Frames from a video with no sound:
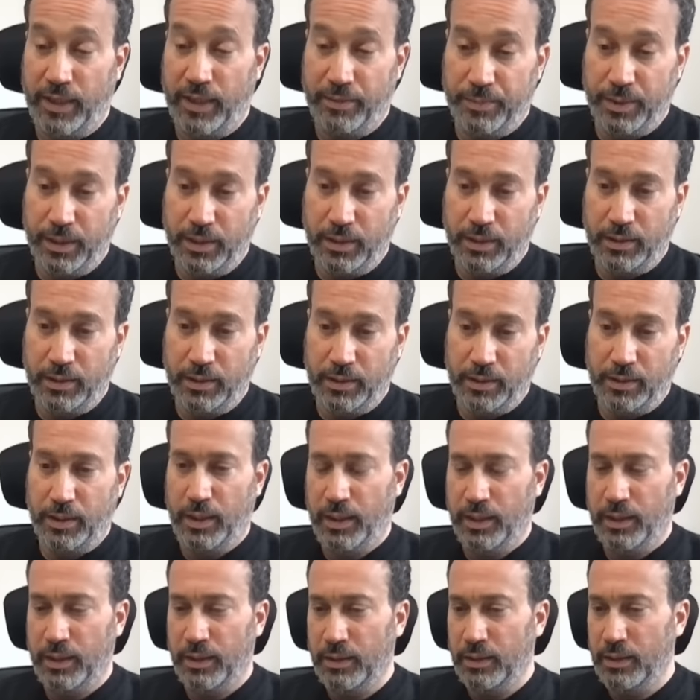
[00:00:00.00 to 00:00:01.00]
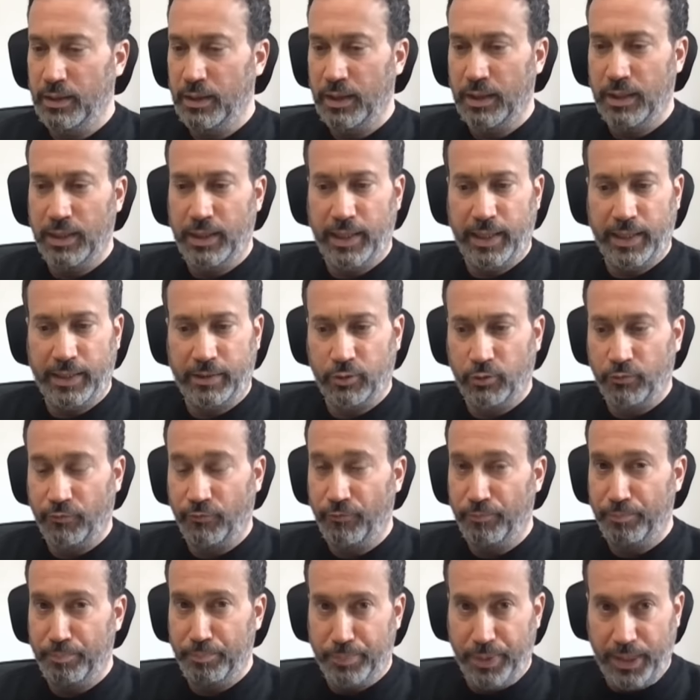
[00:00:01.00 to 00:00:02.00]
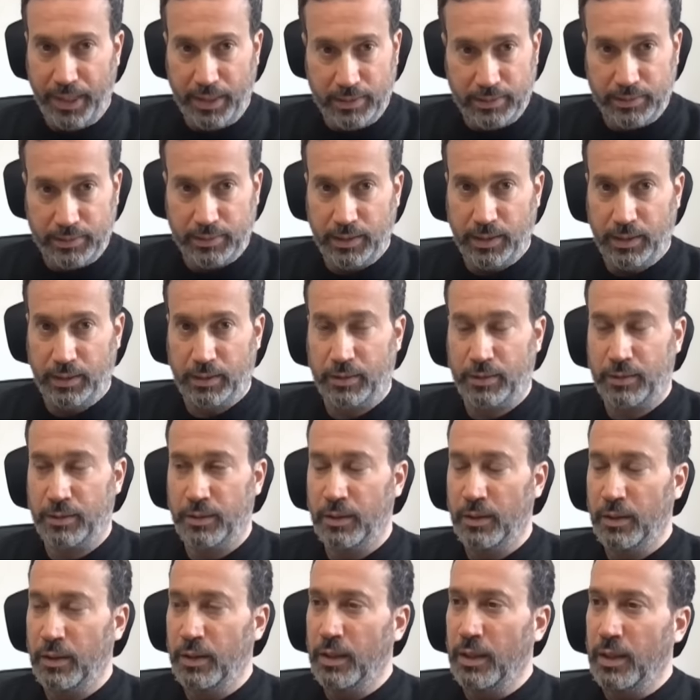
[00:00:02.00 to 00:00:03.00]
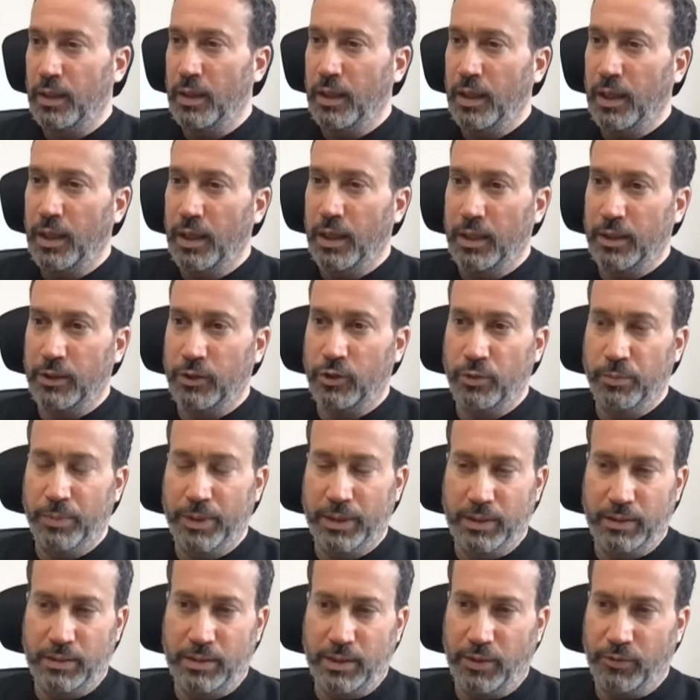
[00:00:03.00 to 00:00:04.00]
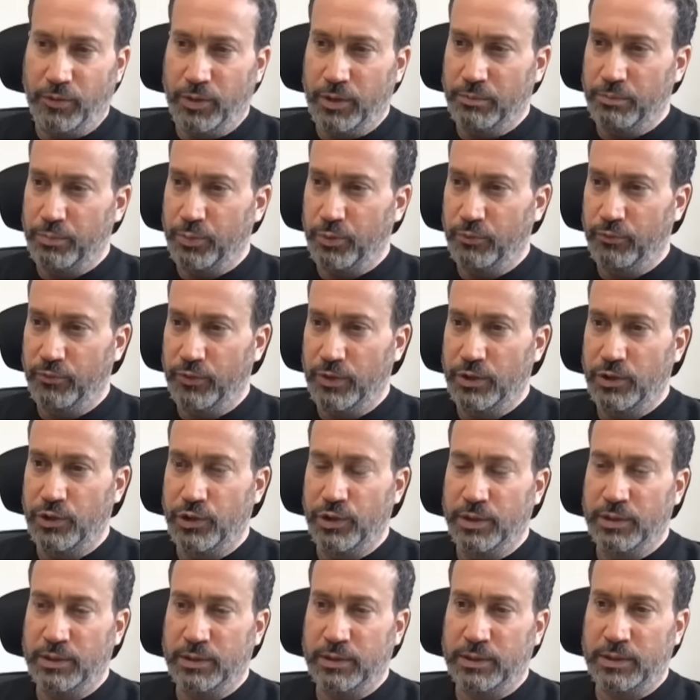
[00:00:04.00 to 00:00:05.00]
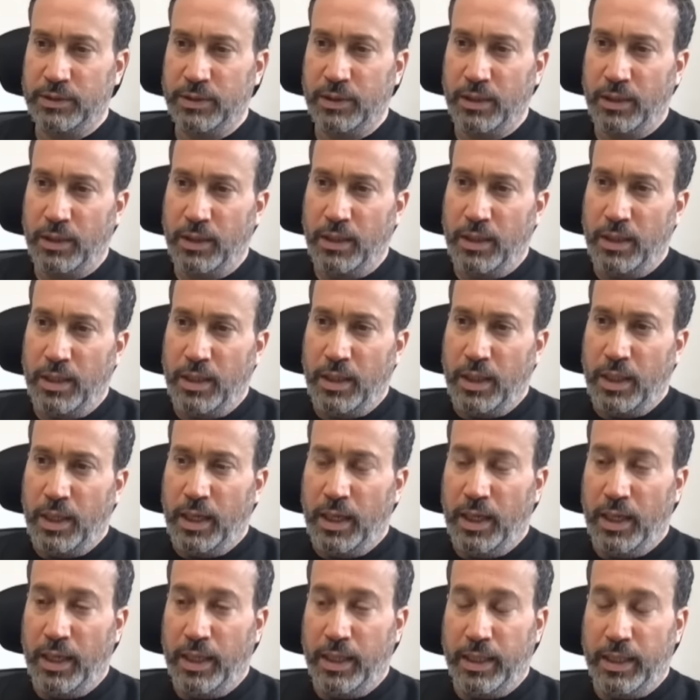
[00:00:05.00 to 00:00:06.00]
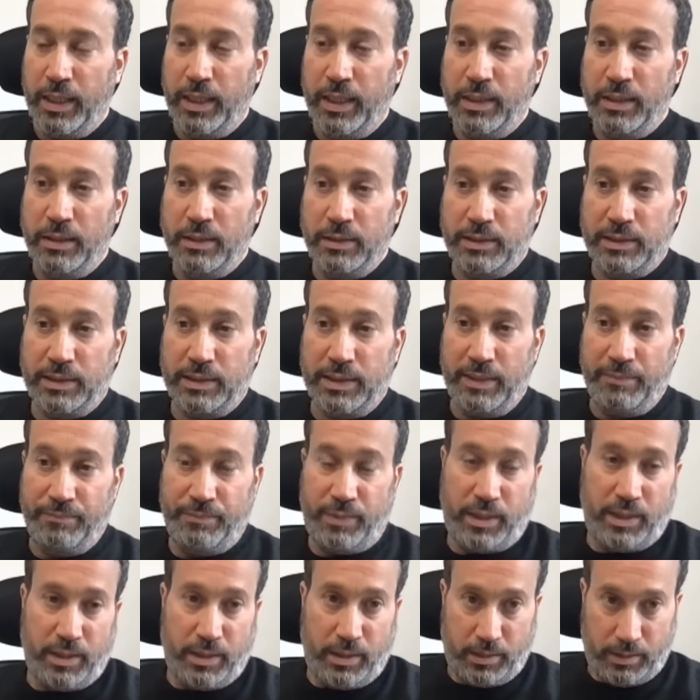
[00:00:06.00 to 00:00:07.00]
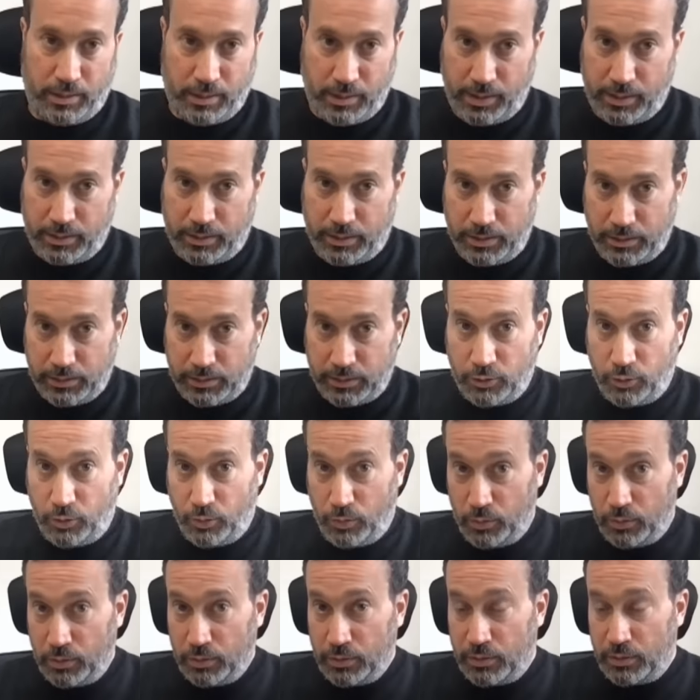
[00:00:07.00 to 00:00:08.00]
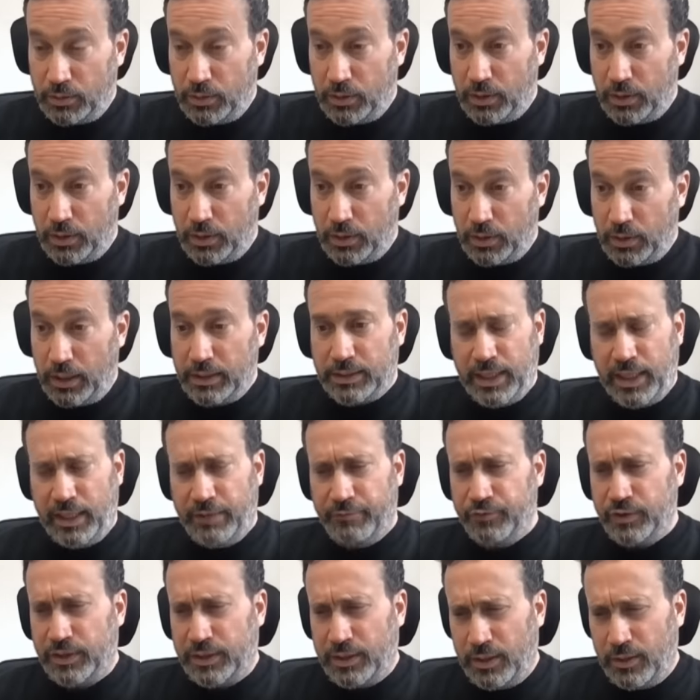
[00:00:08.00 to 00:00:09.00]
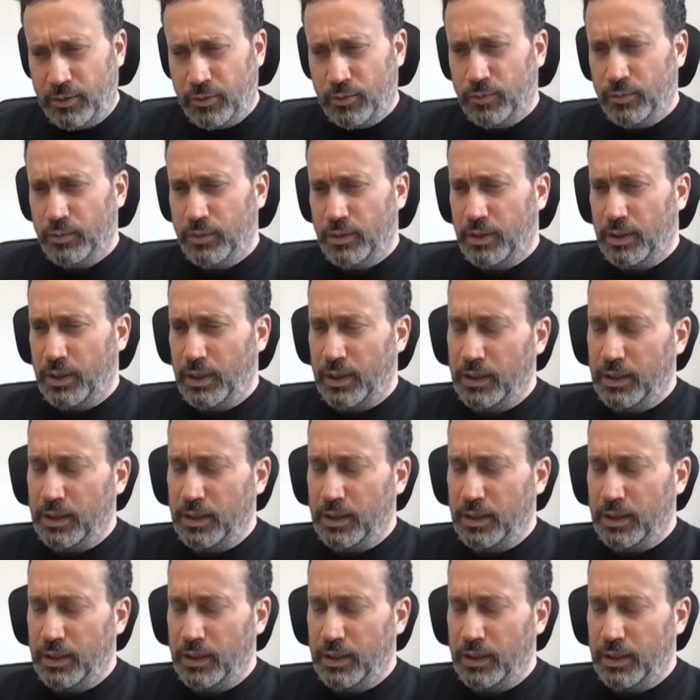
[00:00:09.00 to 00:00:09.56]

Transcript: famine and lack of basic uh, humanitarian provisions uh, in something that is called a safe zone.